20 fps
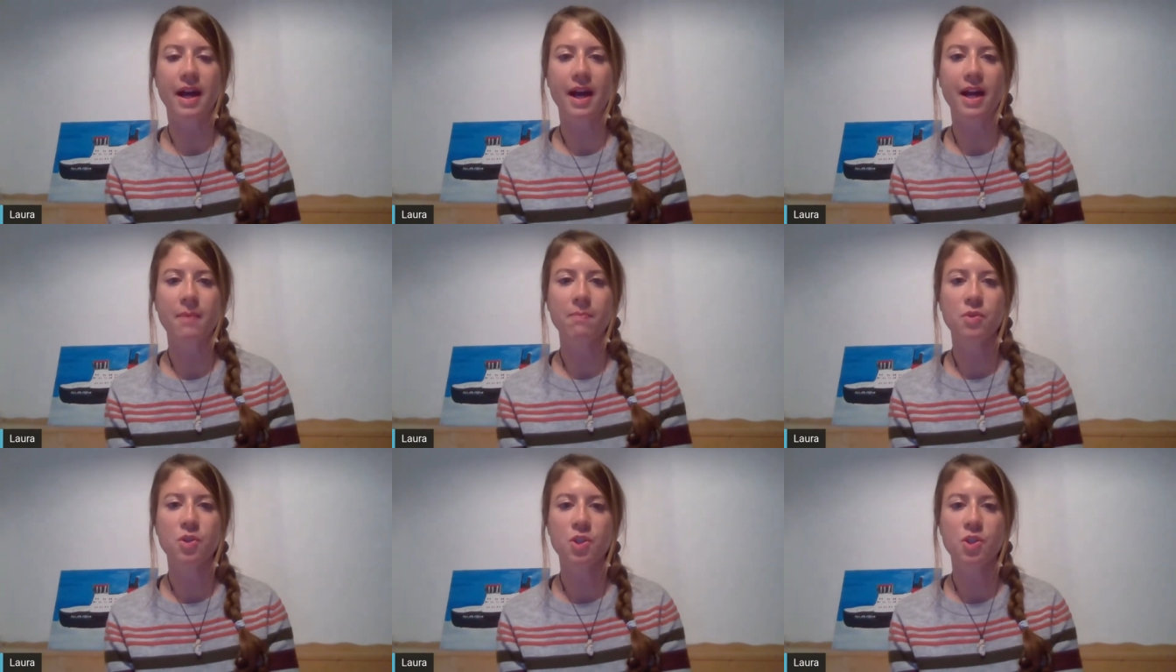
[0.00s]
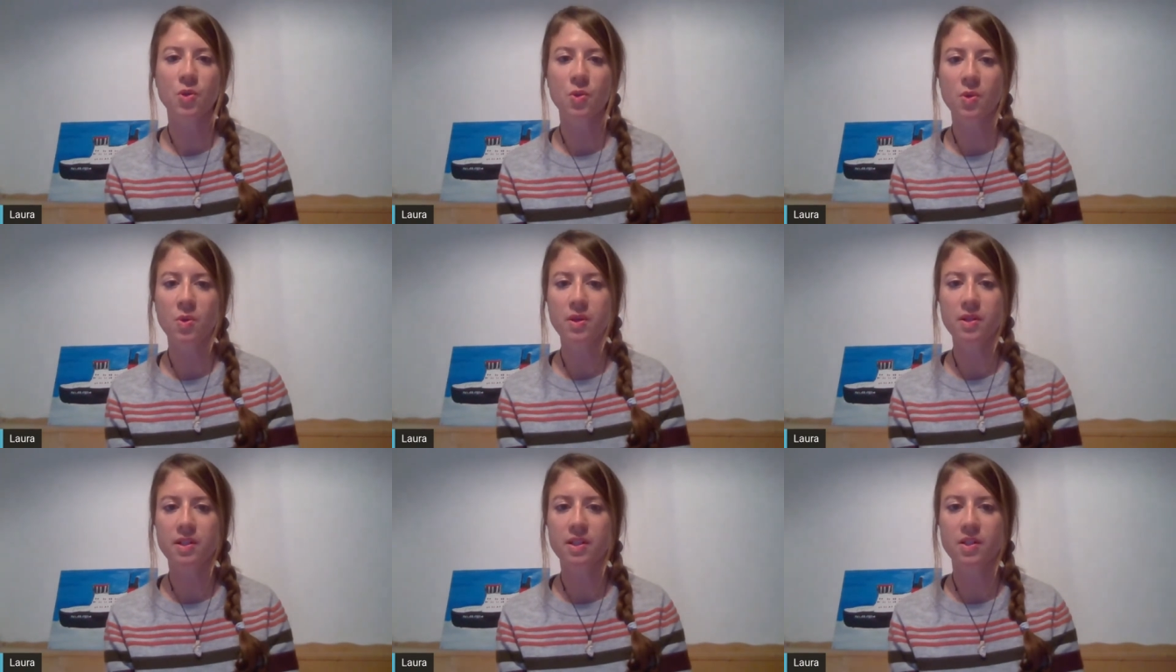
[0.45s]
I'm
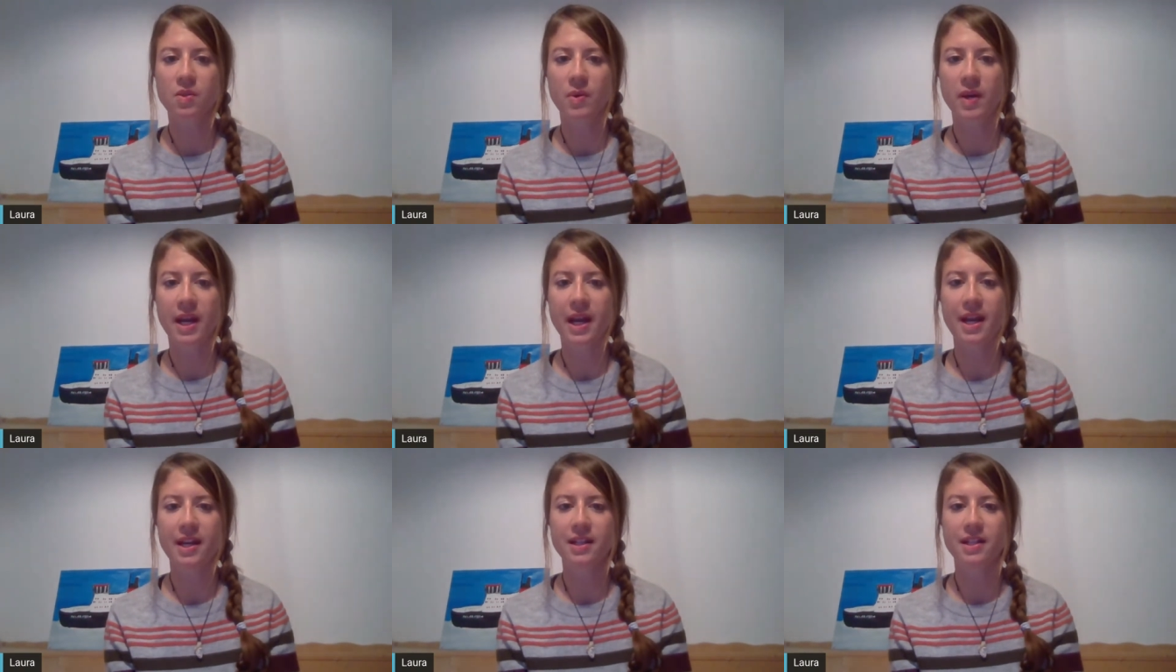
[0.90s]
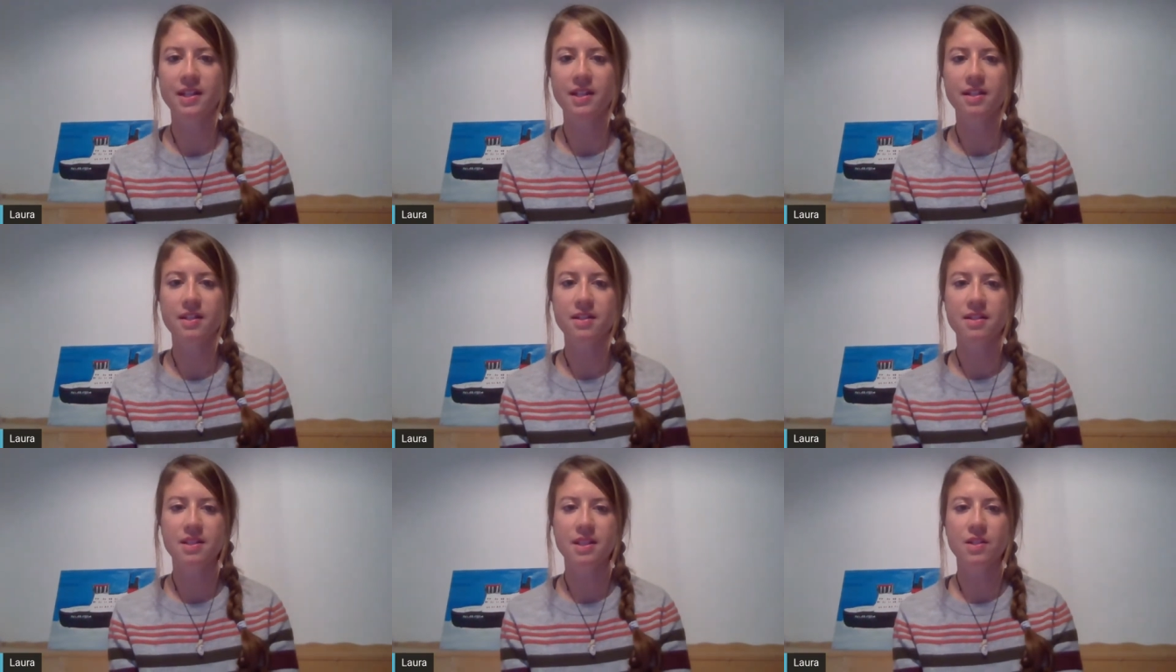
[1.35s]
sure to
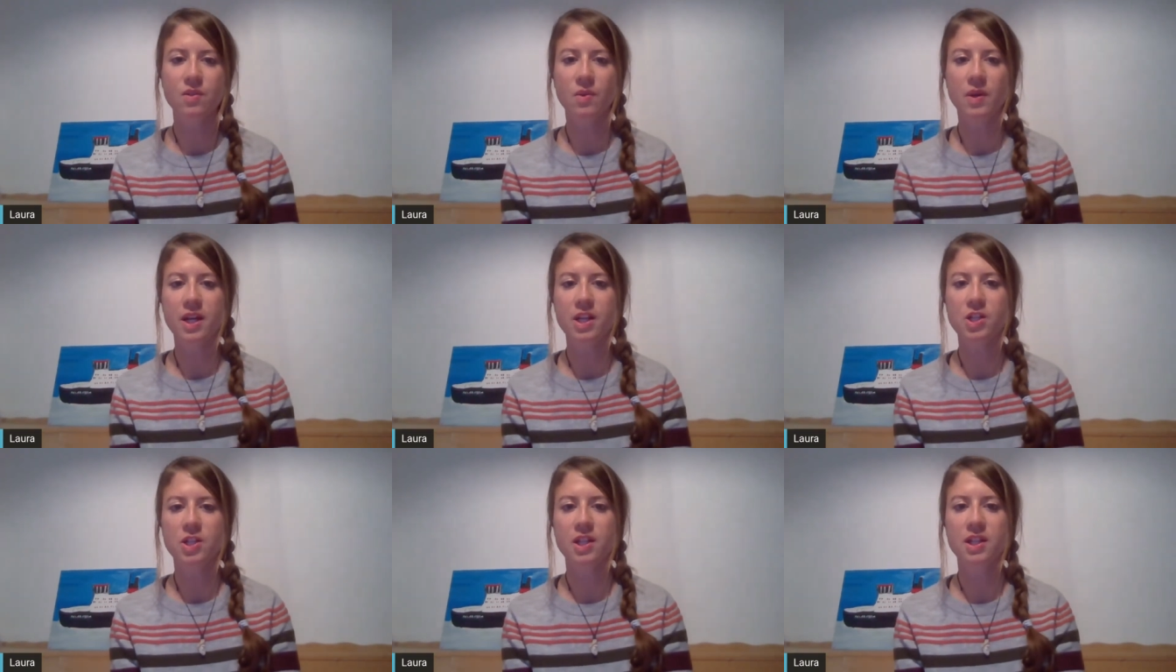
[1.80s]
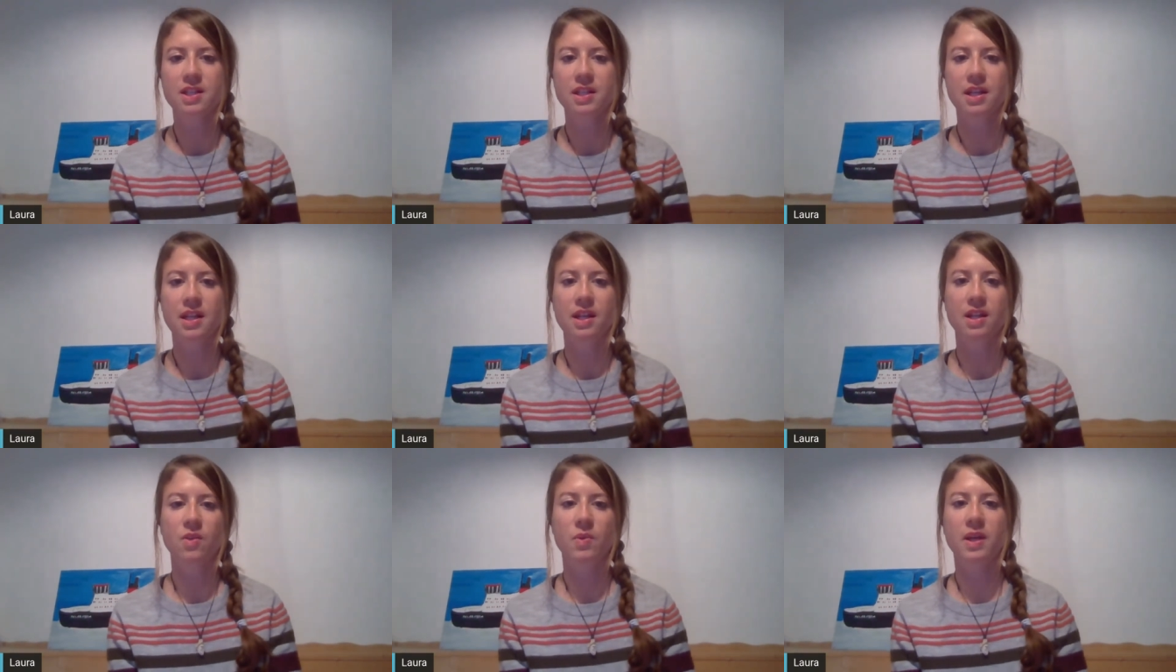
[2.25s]
handle situations
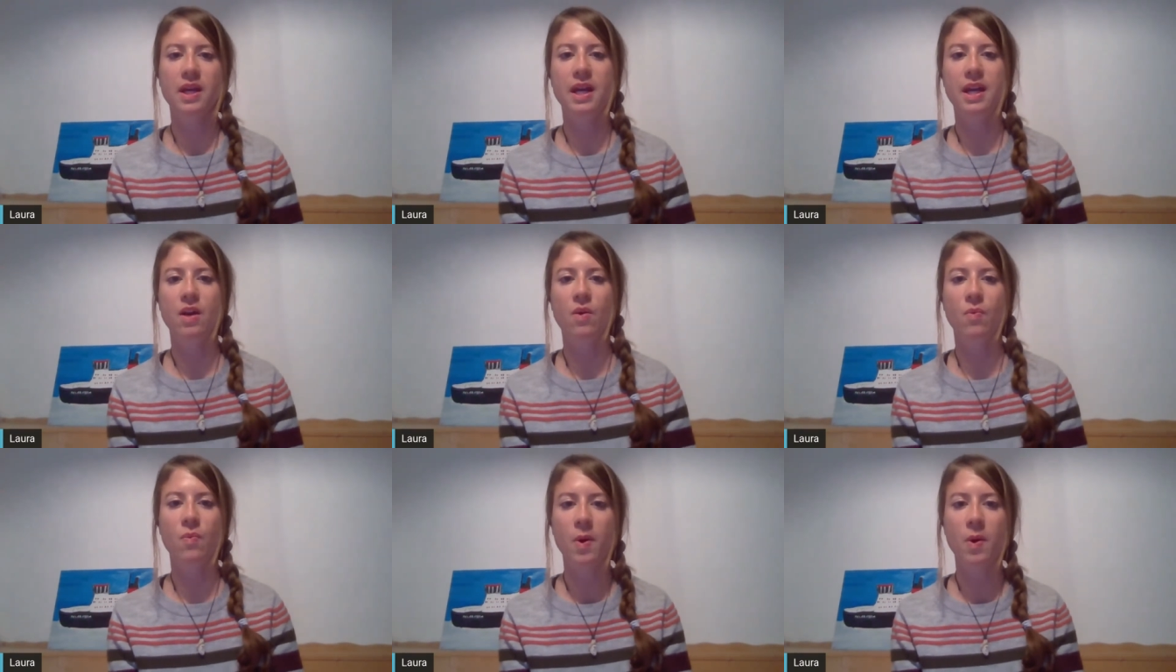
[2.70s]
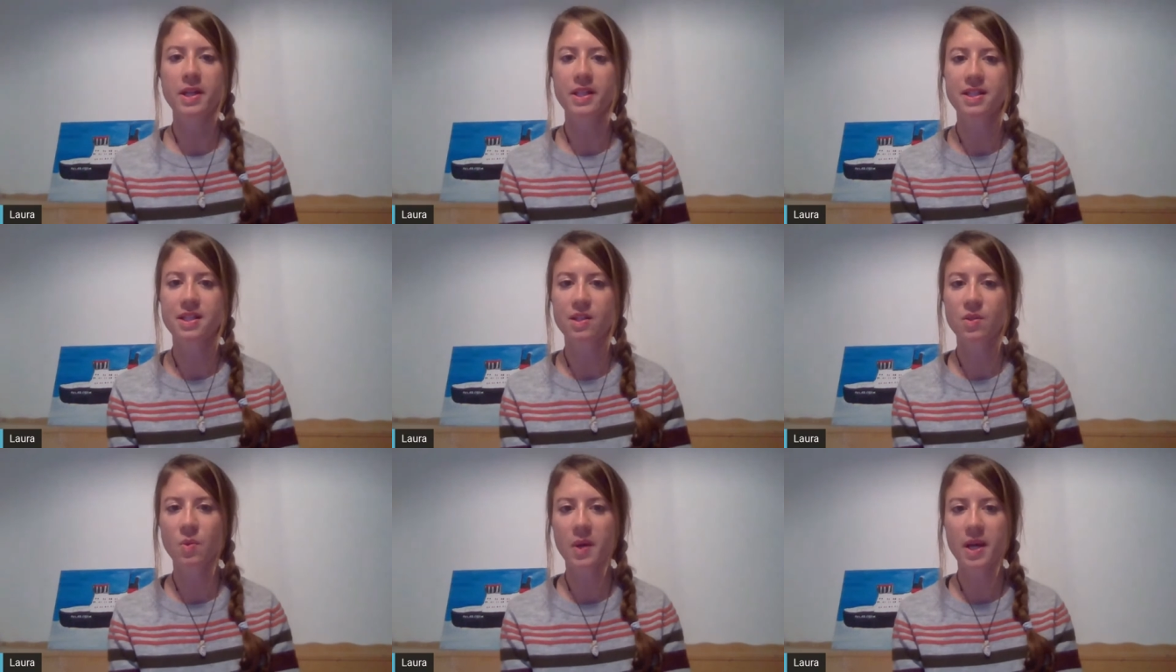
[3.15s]
and you can avoid
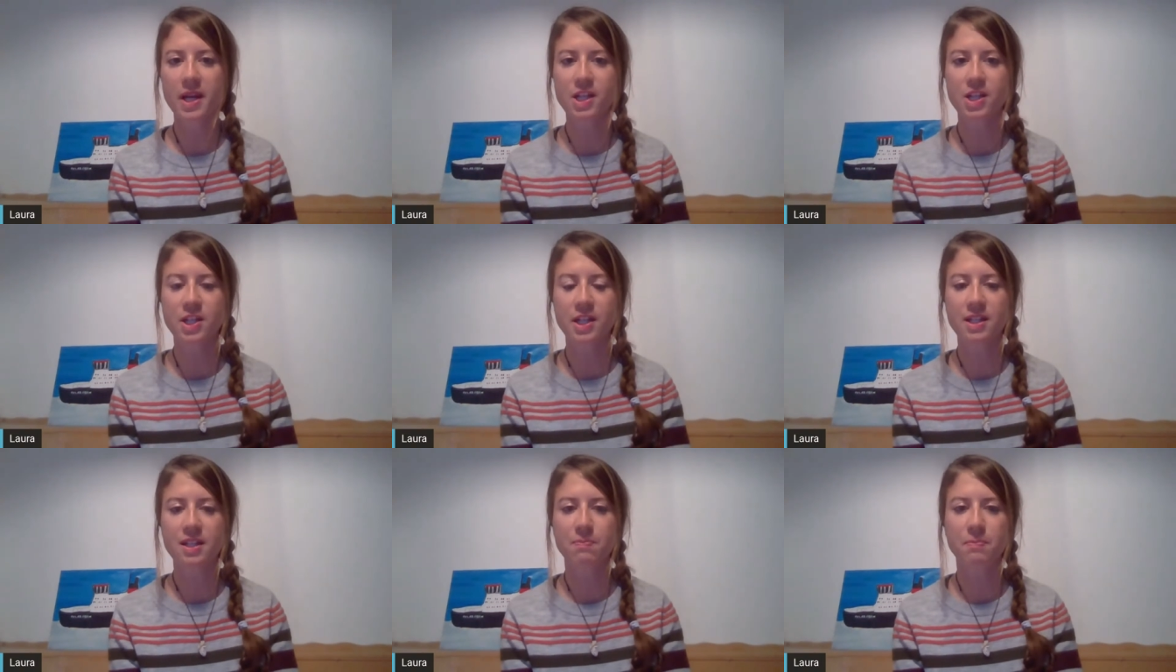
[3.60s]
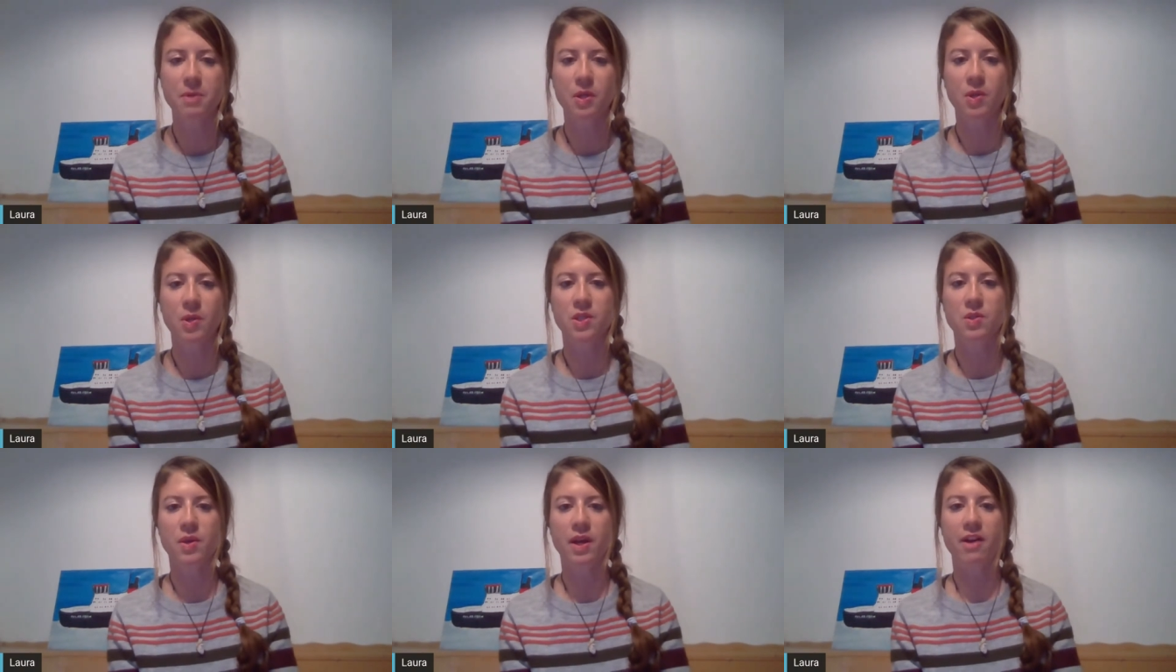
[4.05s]
situations
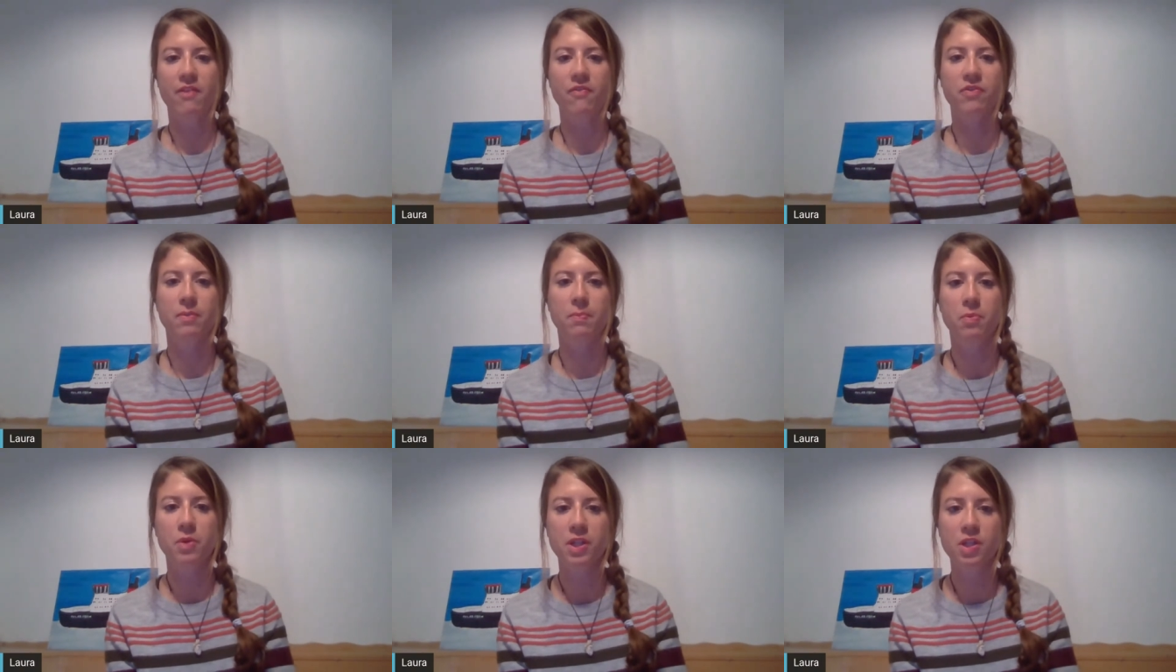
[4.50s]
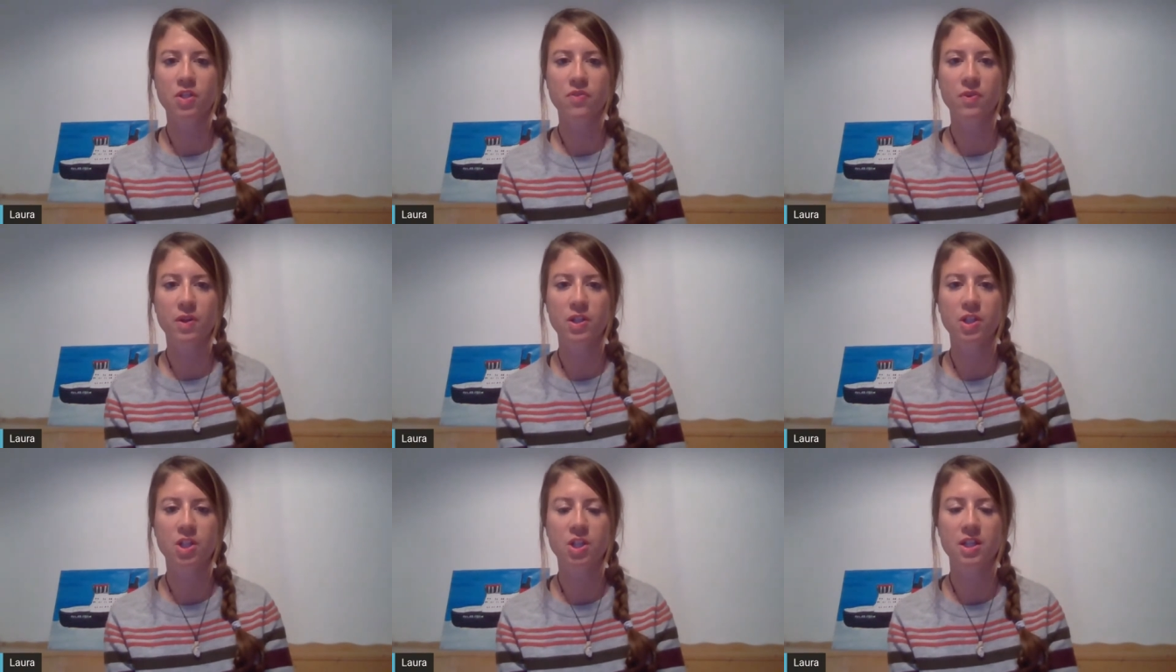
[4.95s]
because you have the bridge
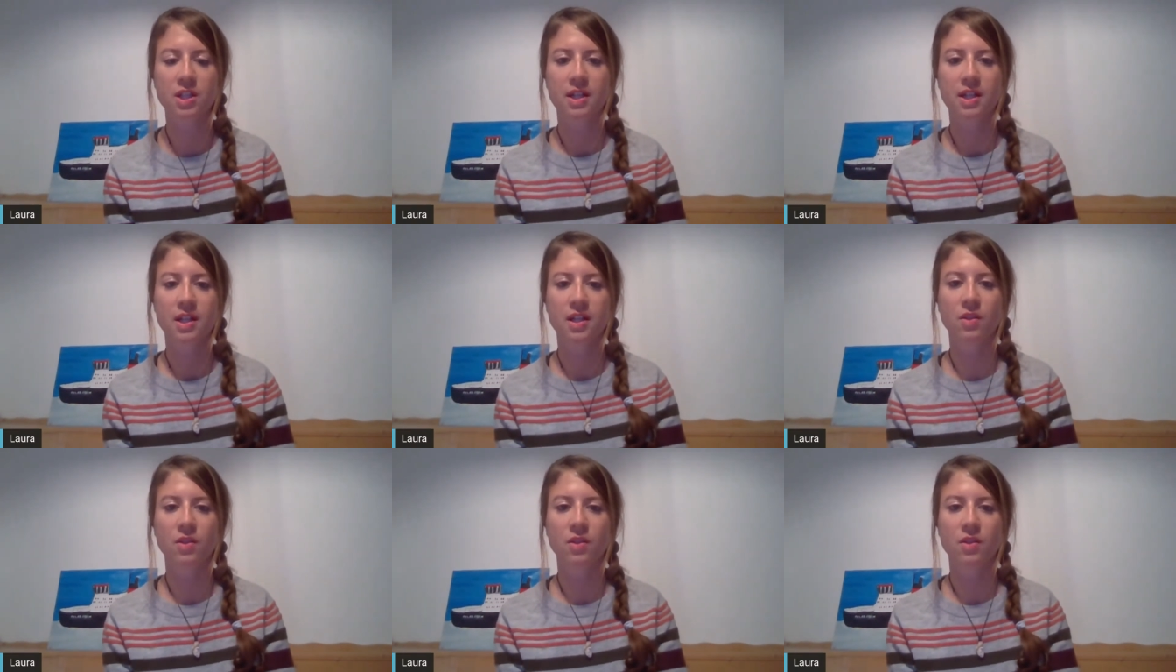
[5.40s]
watch.